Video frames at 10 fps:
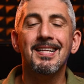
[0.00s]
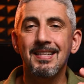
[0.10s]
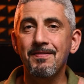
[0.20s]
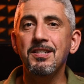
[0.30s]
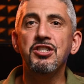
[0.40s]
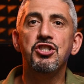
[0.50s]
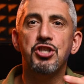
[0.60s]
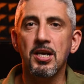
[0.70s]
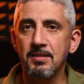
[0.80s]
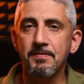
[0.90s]
definitely
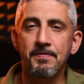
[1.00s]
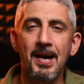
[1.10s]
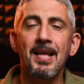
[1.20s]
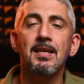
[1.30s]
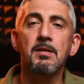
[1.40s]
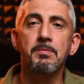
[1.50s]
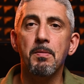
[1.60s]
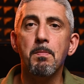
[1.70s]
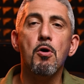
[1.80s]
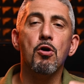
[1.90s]
justify a little bit
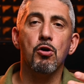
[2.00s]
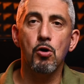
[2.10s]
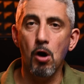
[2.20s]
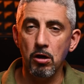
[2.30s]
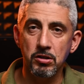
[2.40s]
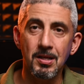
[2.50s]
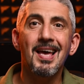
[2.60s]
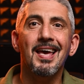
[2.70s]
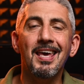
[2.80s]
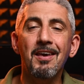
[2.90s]
more cost
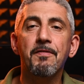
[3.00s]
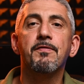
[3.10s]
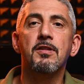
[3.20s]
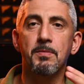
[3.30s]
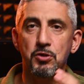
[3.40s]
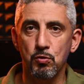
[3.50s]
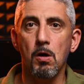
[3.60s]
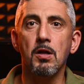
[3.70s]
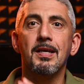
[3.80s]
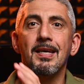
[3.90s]
if the image
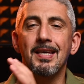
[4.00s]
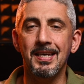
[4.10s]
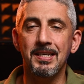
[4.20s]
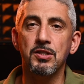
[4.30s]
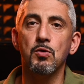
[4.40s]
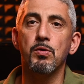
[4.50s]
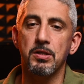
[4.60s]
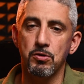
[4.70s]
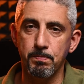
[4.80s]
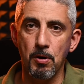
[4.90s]
quality is where
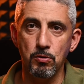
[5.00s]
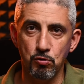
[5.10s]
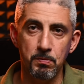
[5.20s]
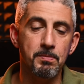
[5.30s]
it's supposed to be.